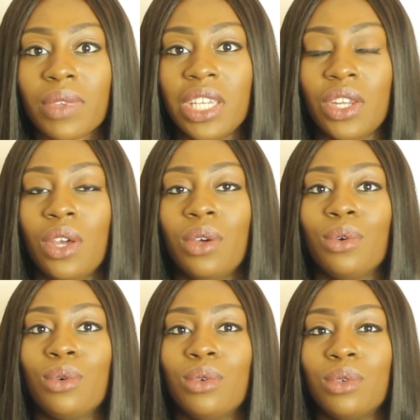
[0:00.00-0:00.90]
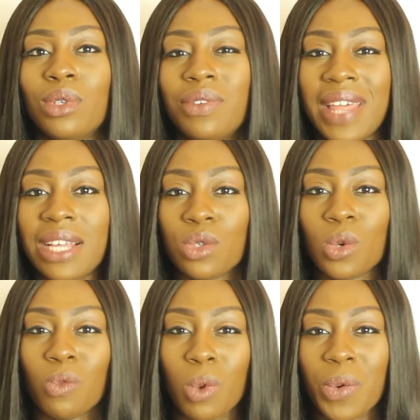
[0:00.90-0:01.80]
you know, all of that
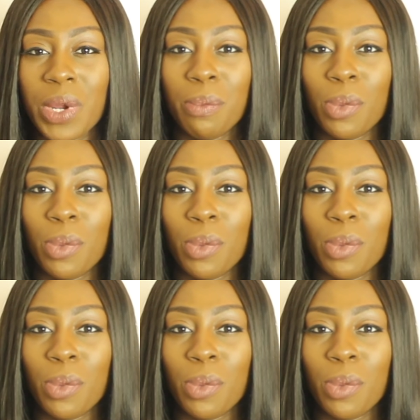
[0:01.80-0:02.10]
sort of worrying